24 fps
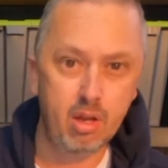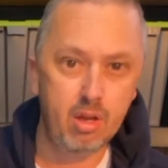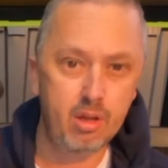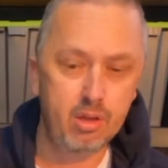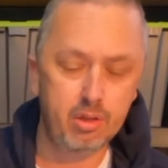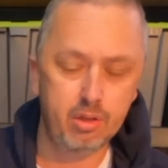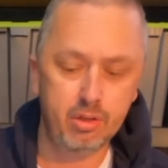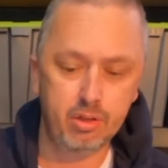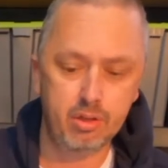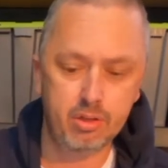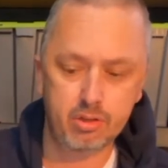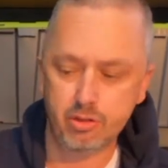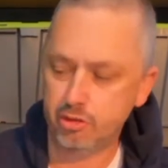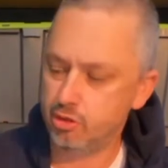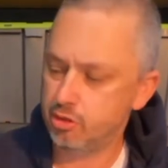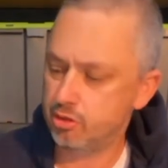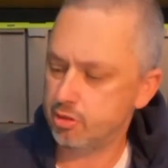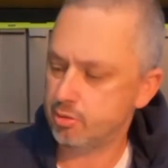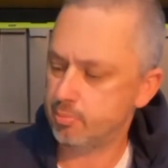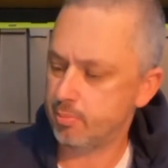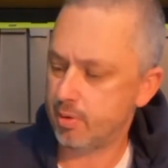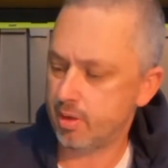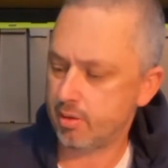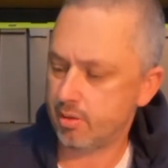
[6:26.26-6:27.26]
you can
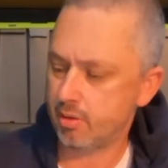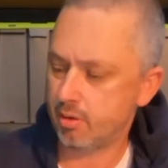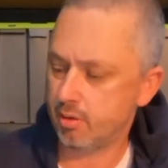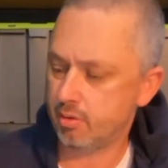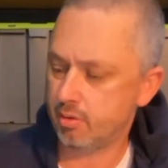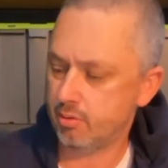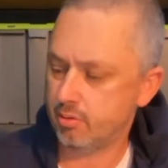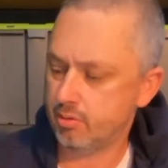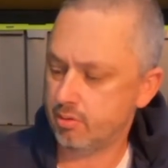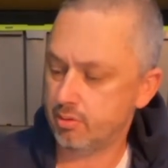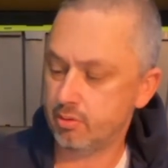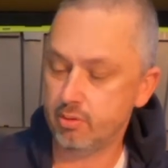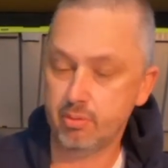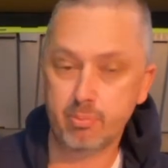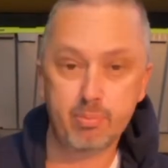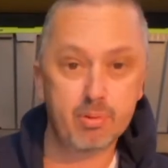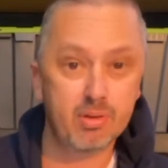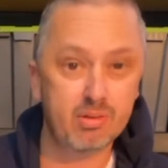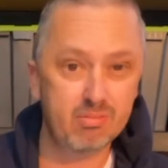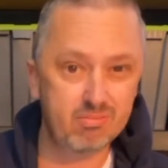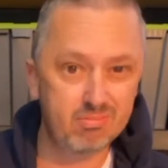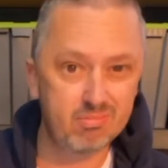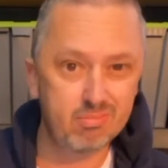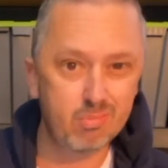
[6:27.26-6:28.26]
use metho too, but
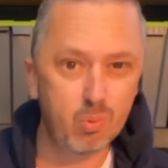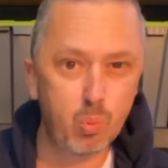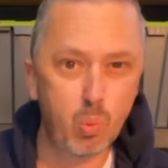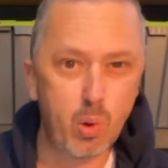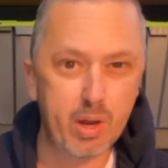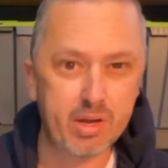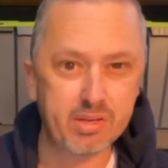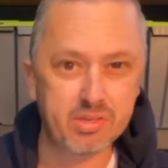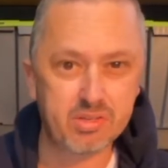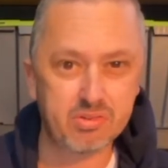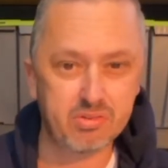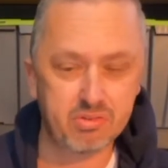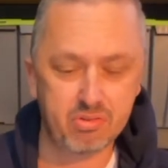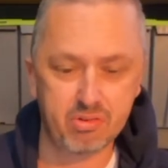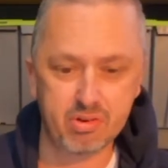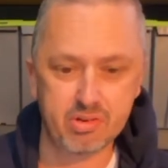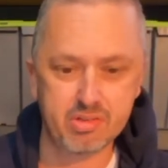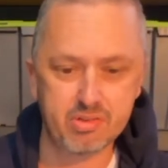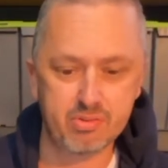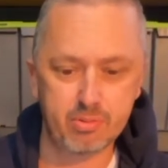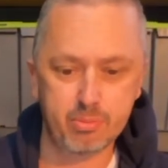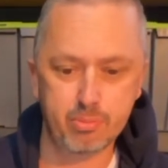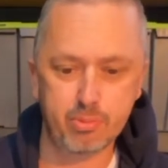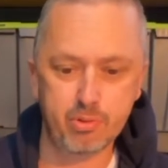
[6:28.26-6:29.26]
wax and
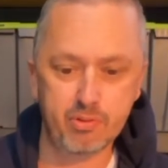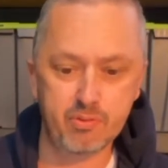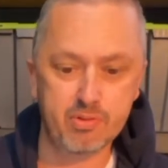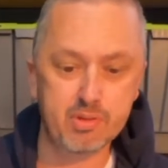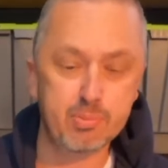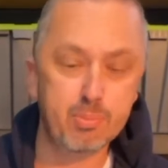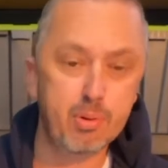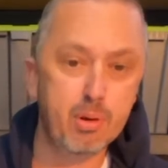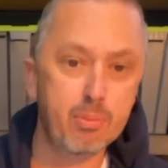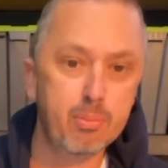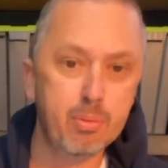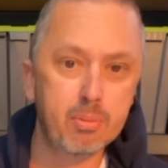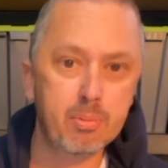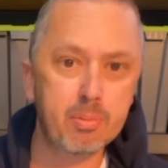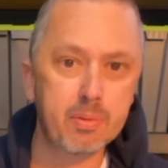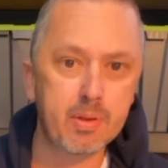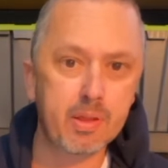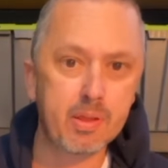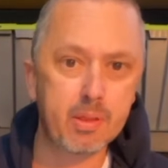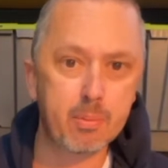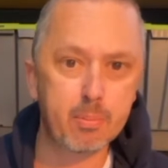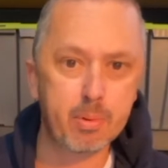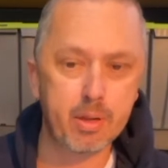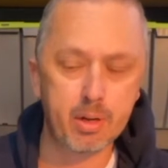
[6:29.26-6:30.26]
grease remover is probably
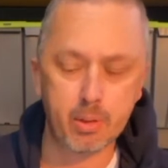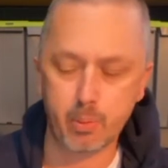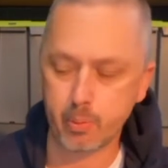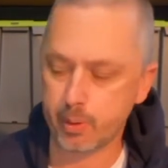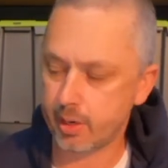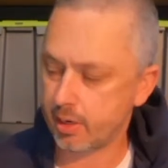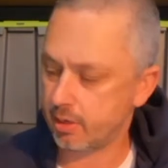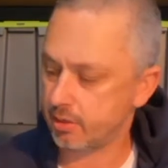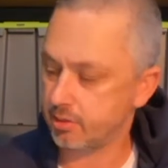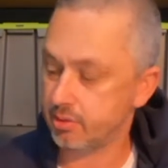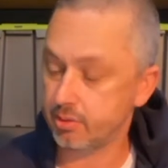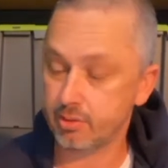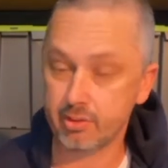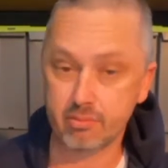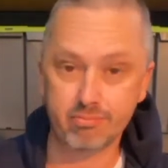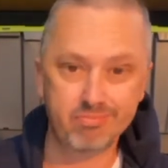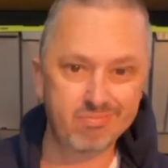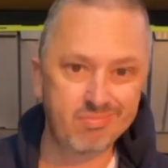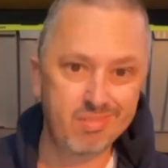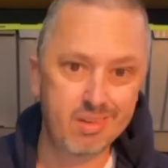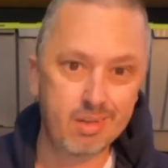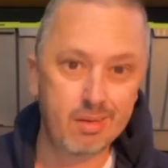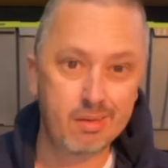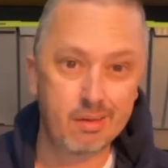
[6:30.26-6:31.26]
the better way to do it.
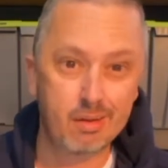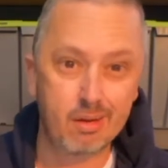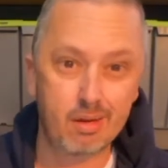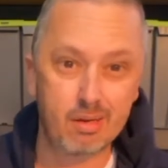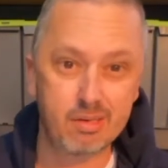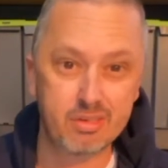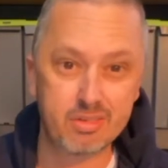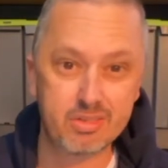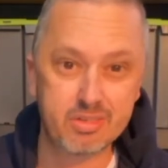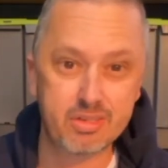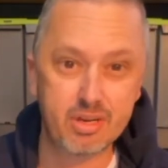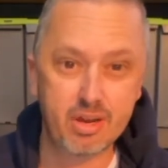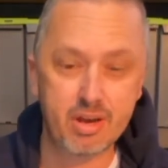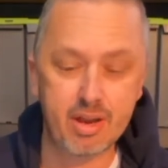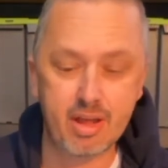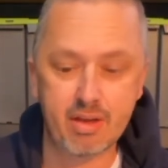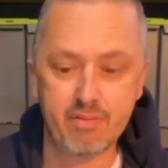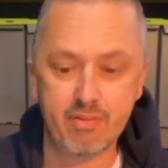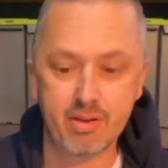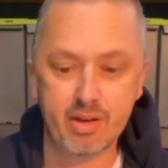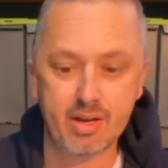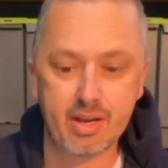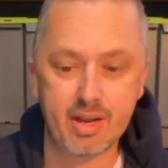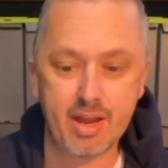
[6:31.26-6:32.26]
I just don't have
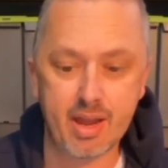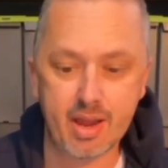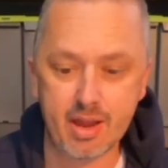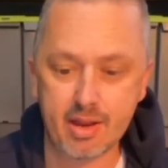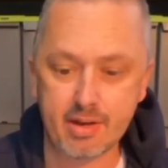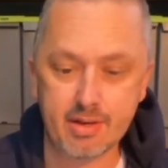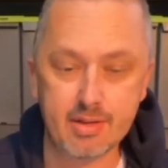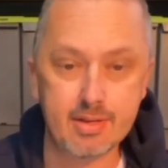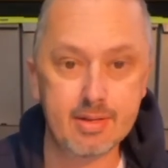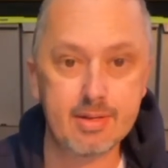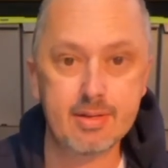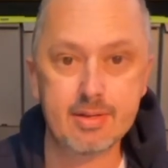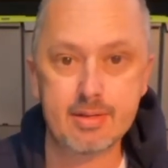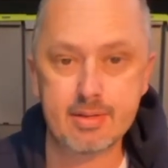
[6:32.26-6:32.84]
any handy.